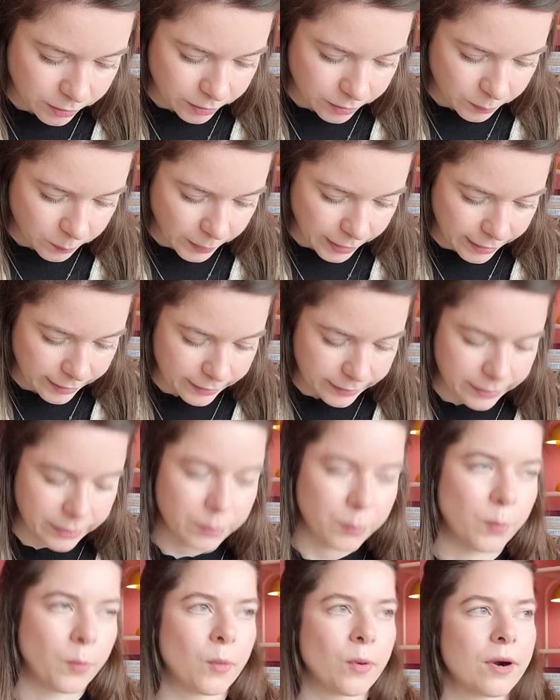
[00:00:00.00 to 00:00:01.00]
on the
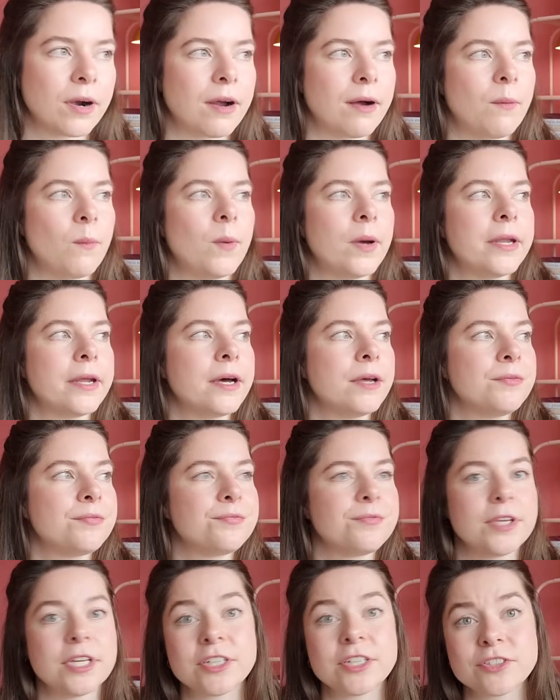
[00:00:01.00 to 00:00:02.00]
raglan, or when I
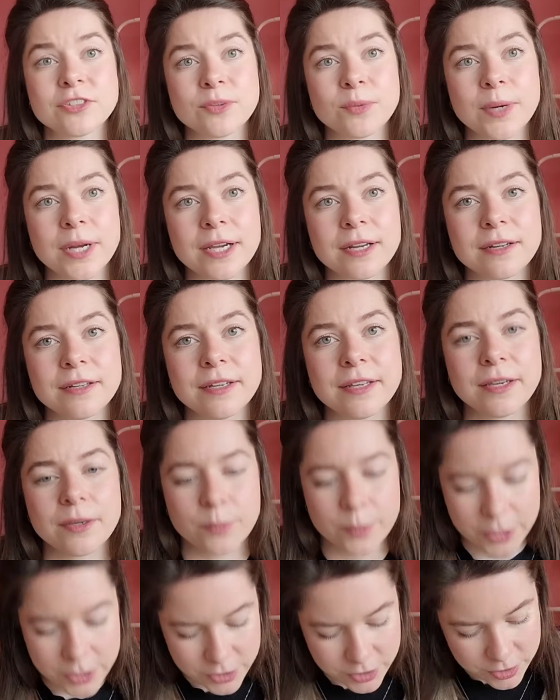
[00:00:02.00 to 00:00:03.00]
finish the raglan
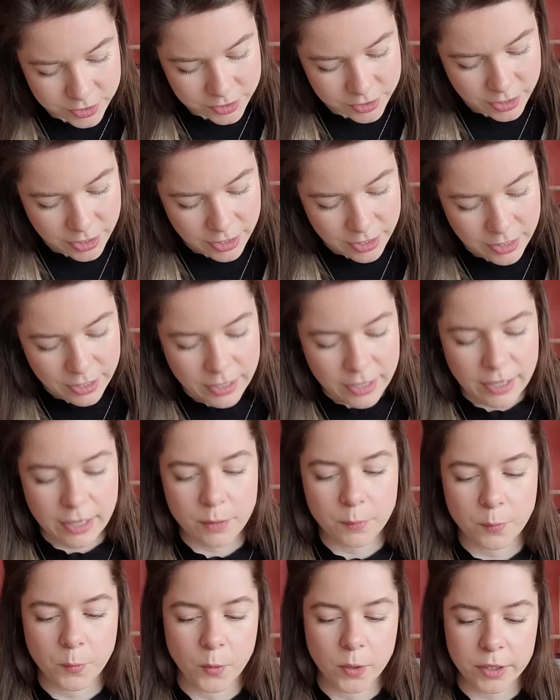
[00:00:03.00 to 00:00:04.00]
increases and
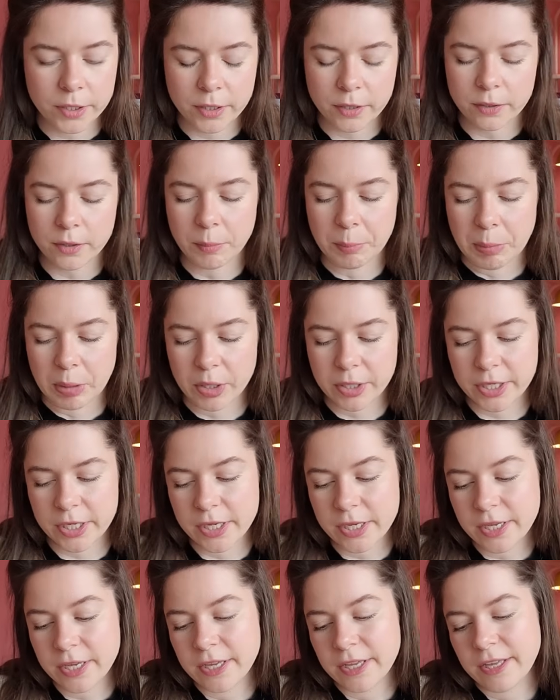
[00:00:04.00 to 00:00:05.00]
I'm working on the body.